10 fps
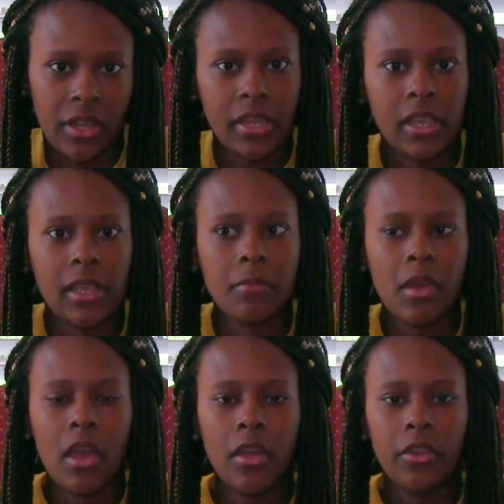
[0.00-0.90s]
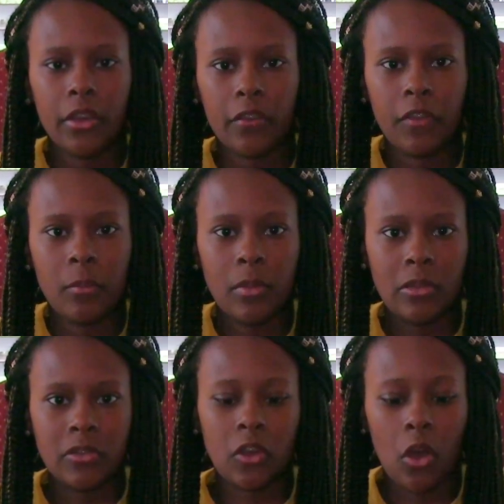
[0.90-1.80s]
they keep young
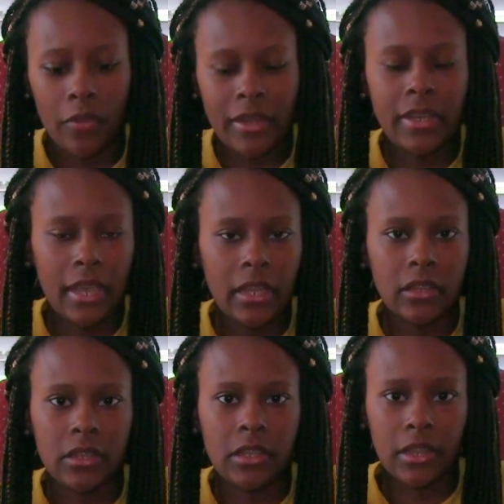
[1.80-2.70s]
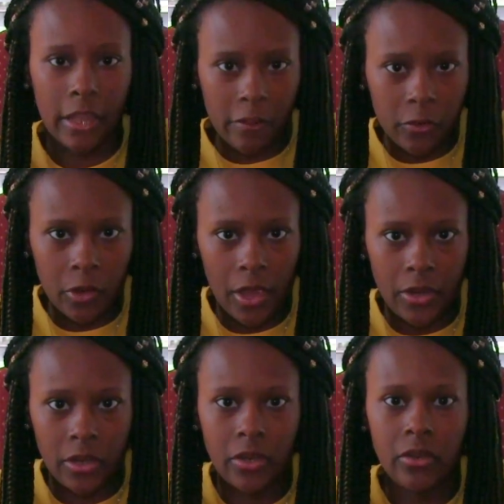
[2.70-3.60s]
females on the daily,
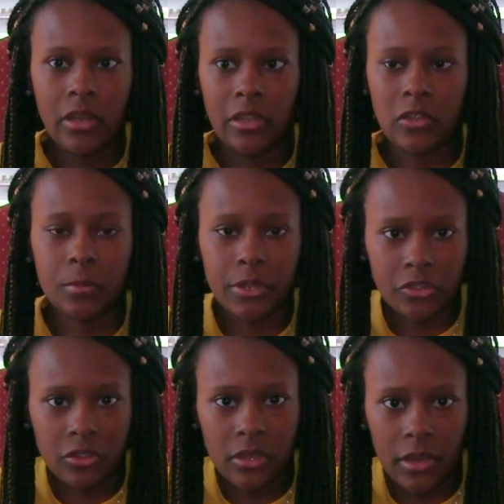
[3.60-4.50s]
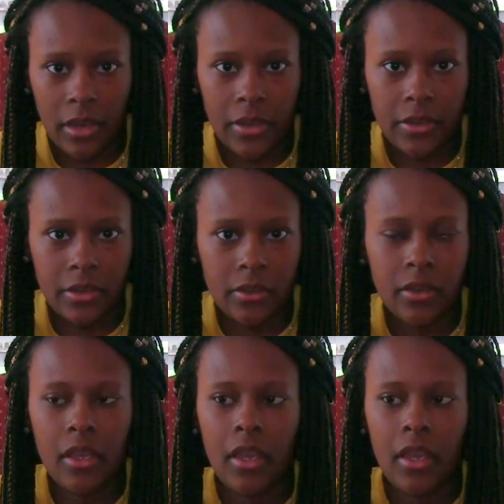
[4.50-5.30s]
level-headed and spiritually guided,